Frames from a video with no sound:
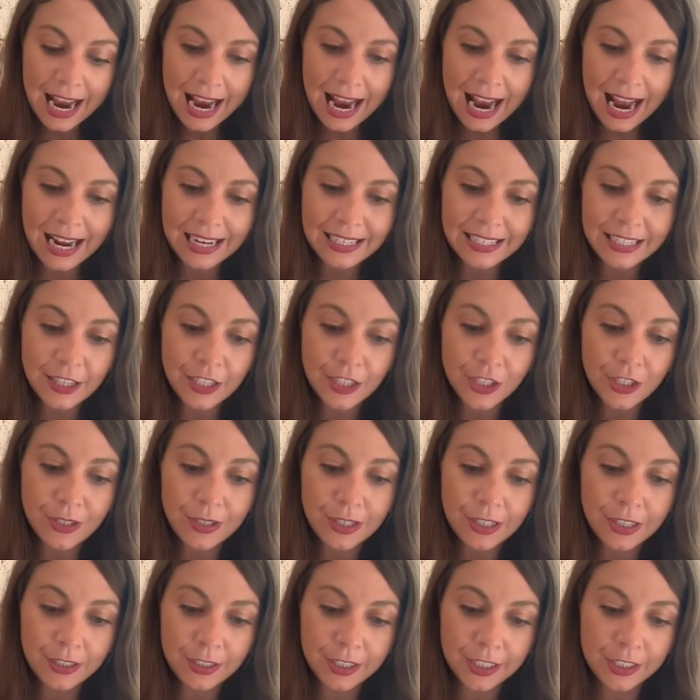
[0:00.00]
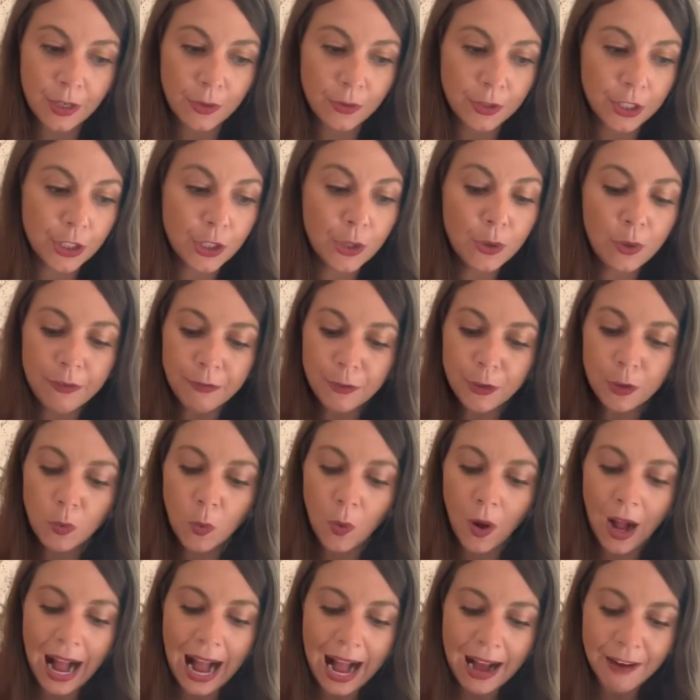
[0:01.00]
and the two of you
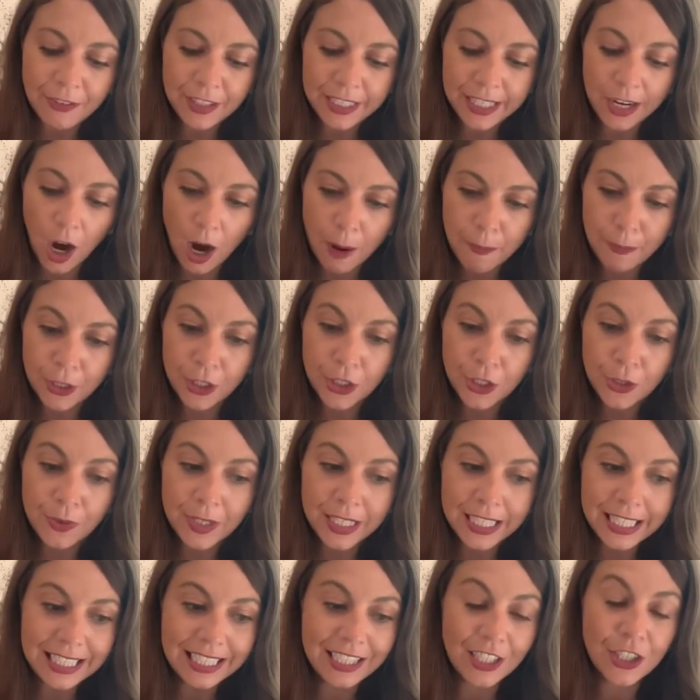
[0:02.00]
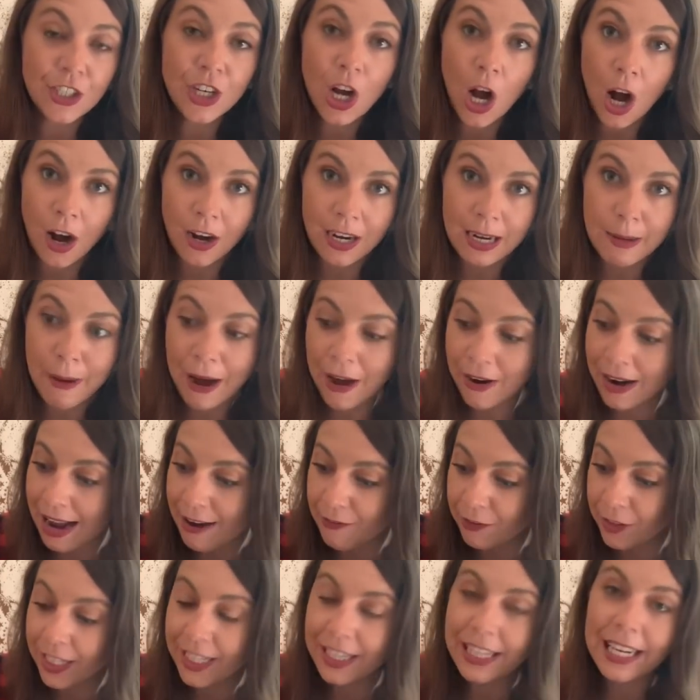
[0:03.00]
will have the opportunity to talk about
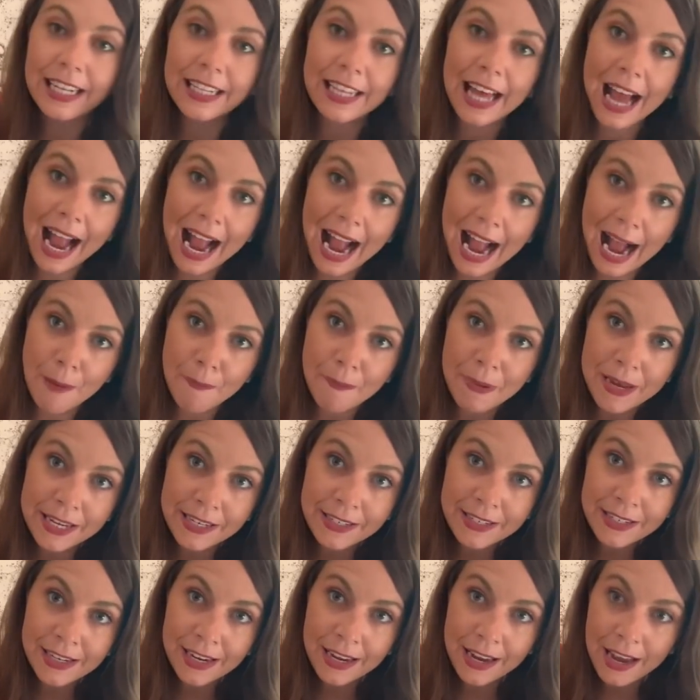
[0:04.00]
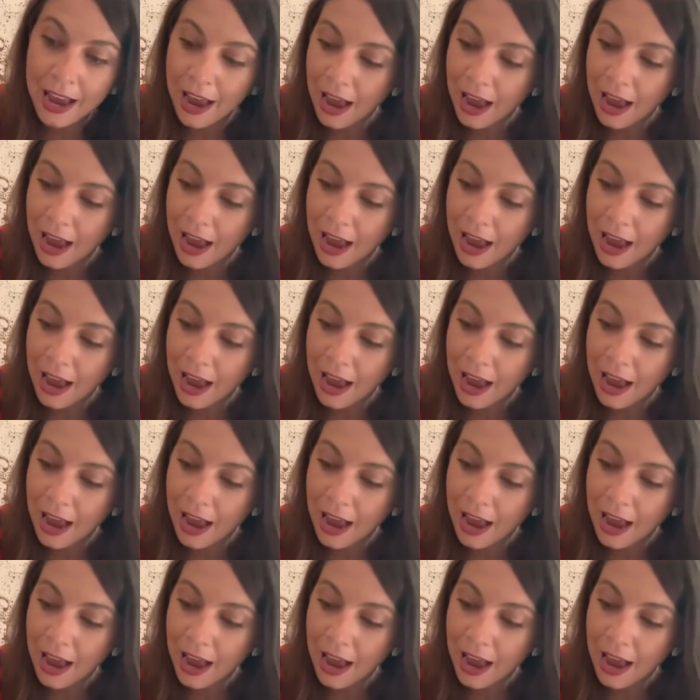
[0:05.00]
everything that happened.